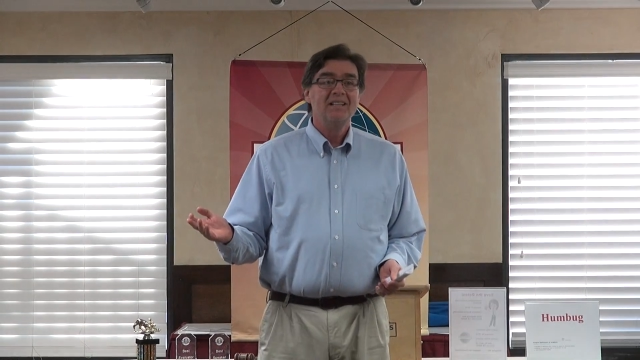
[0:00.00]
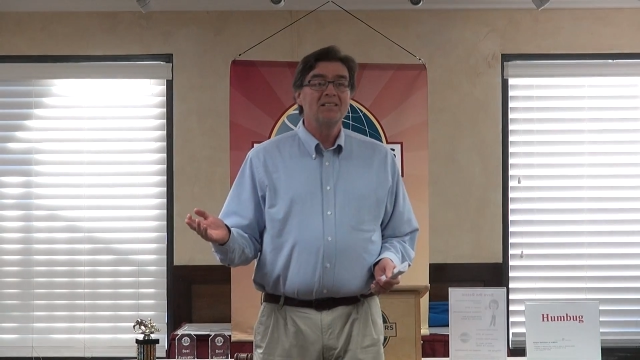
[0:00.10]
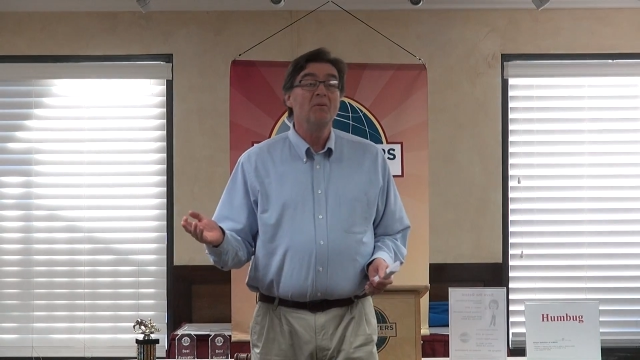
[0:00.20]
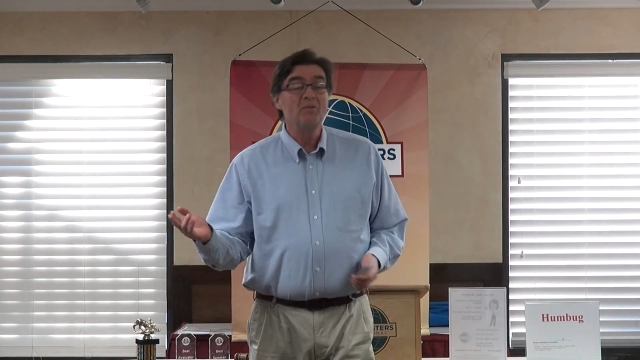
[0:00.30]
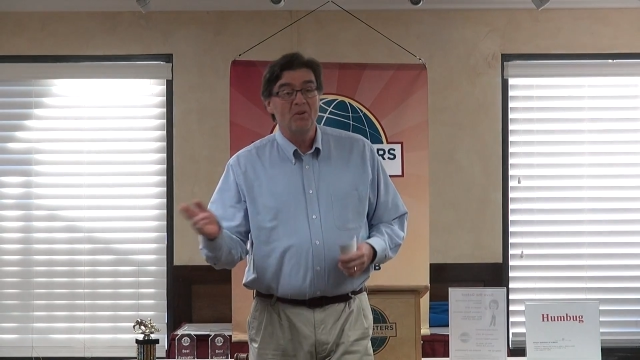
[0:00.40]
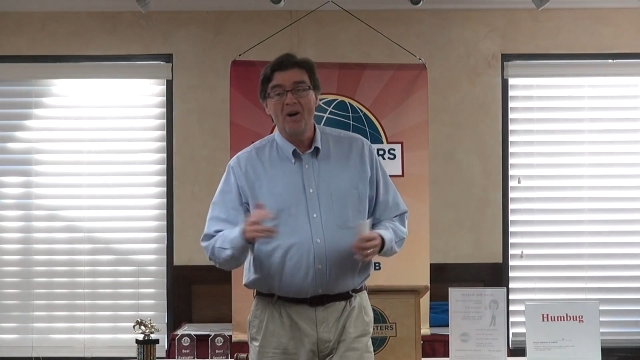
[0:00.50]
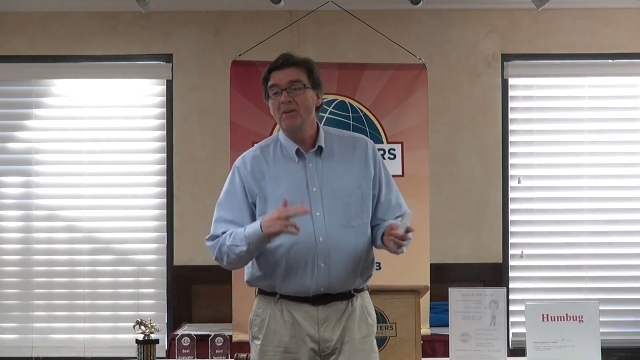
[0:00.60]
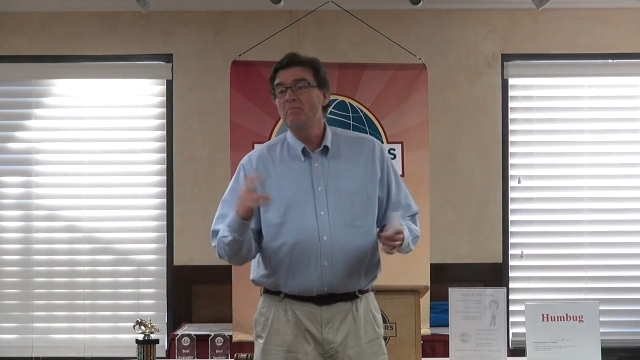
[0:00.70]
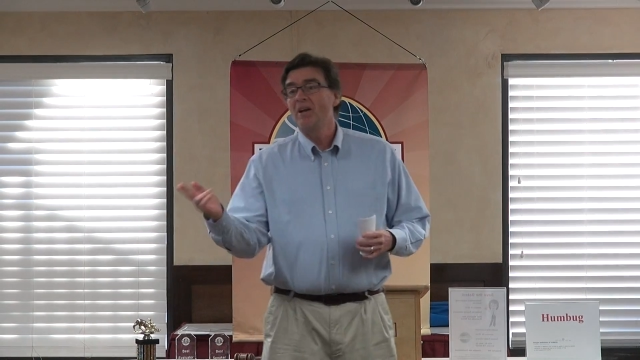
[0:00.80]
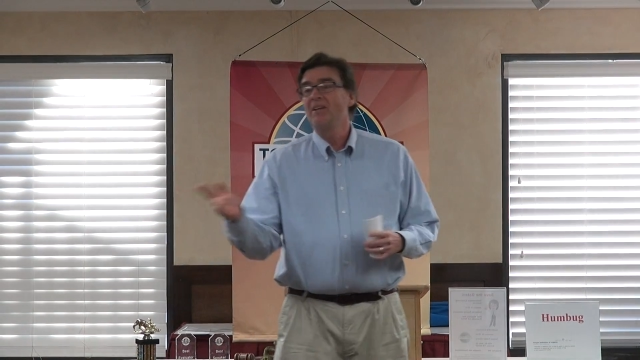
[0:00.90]
Some of you are
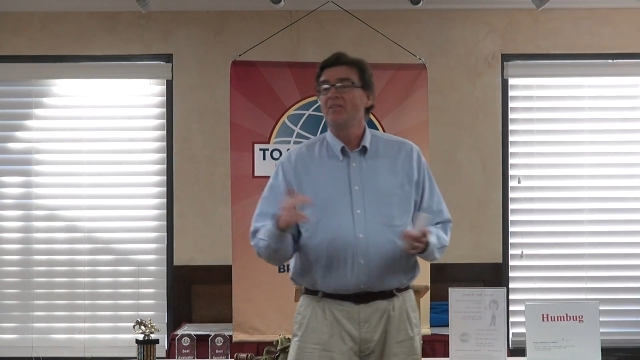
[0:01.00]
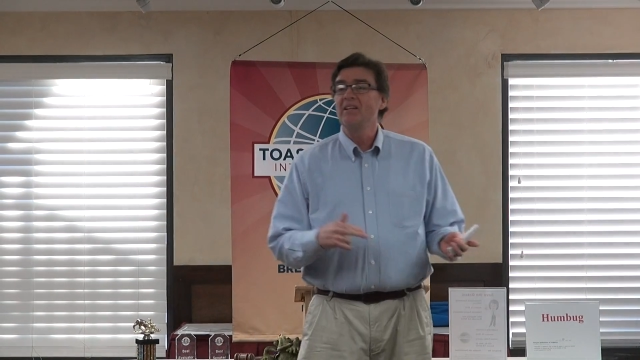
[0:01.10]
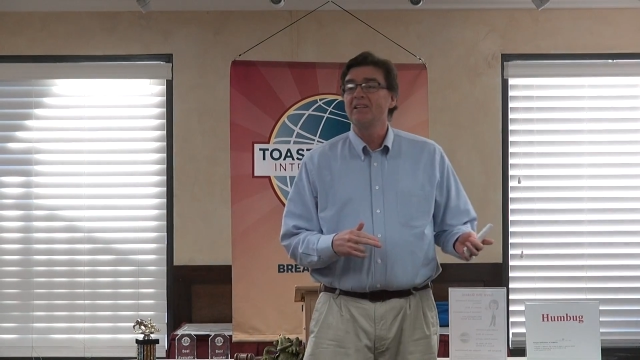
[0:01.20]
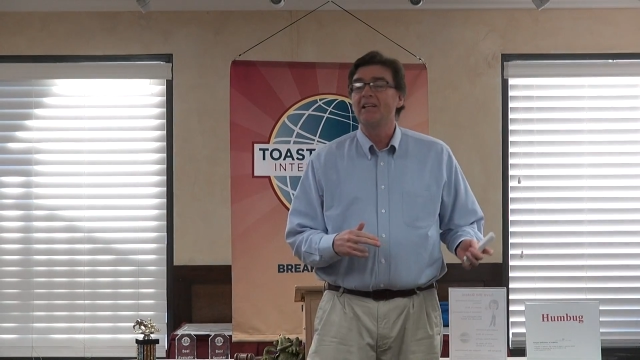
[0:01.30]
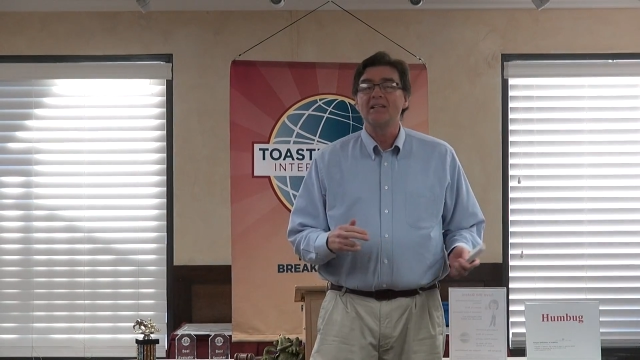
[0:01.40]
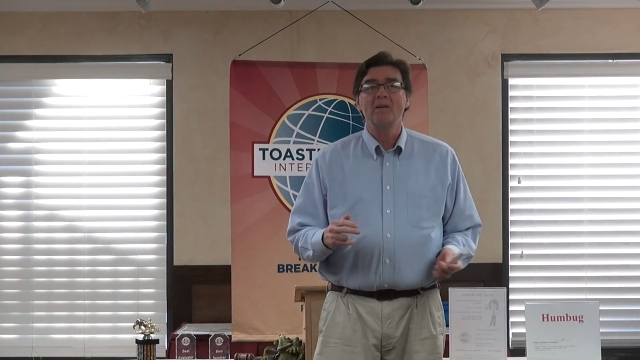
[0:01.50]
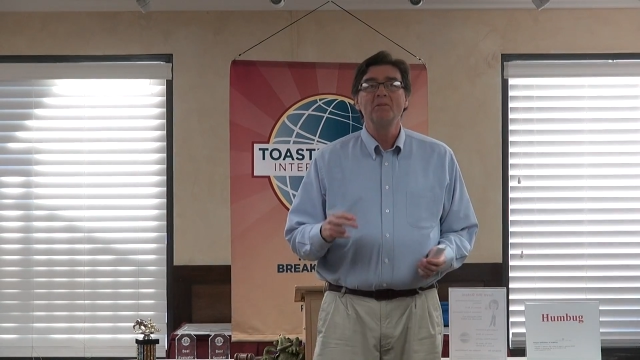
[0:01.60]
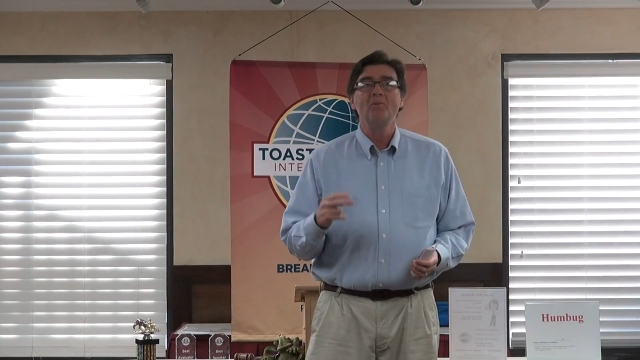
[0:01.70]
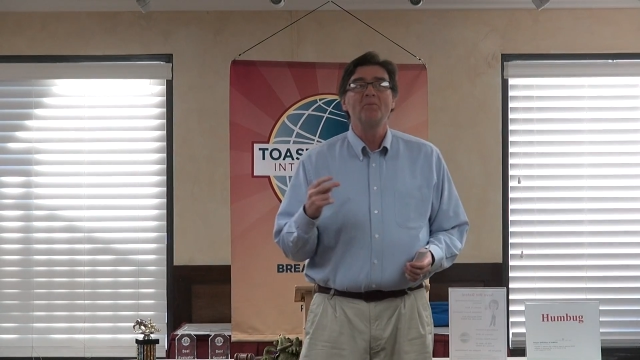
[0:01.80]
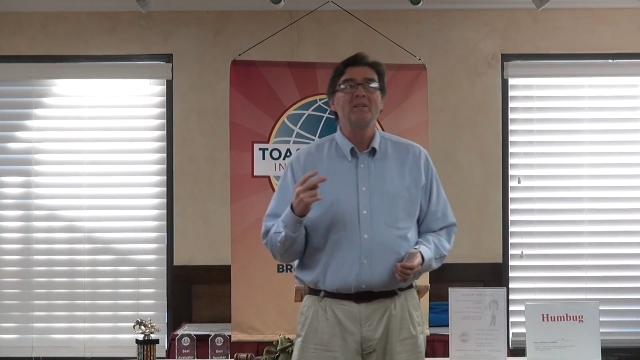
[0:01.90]
already probably thinking, like, how
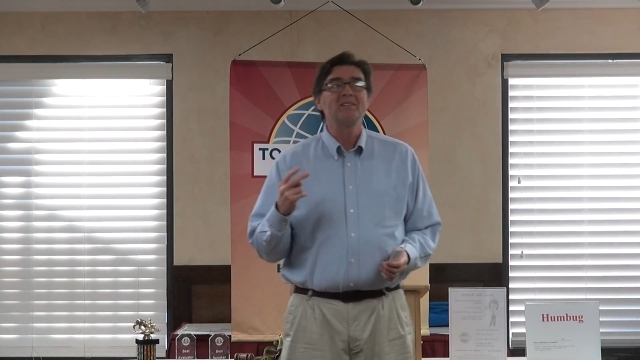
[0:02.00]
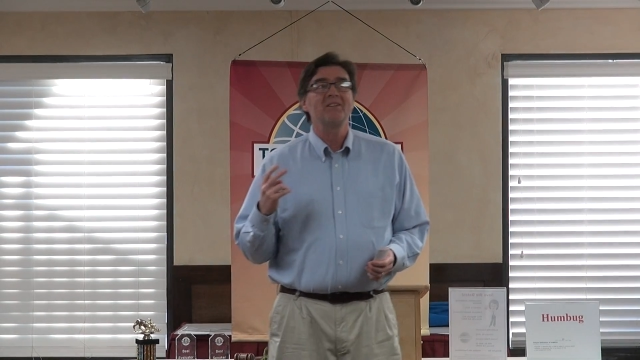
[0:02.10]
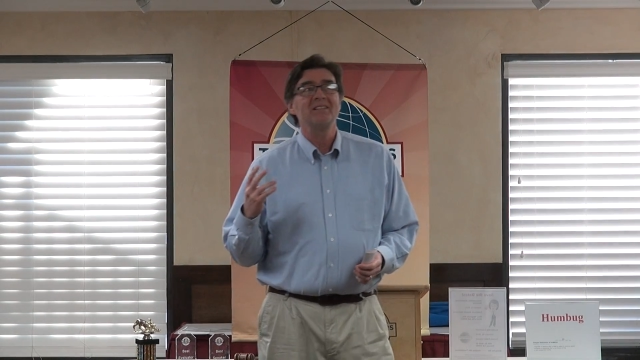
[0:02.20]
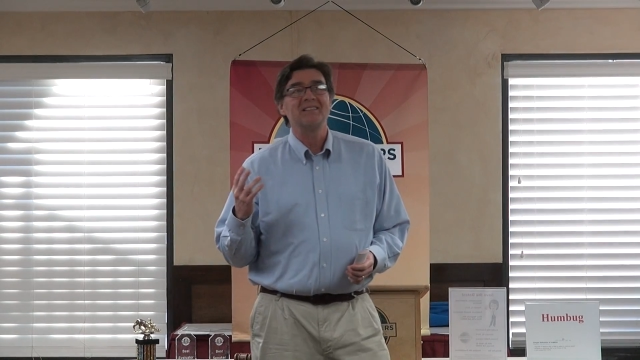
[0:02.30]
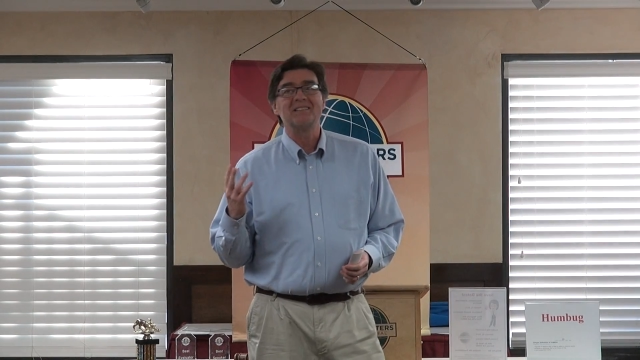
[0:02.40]
many more minutes do I get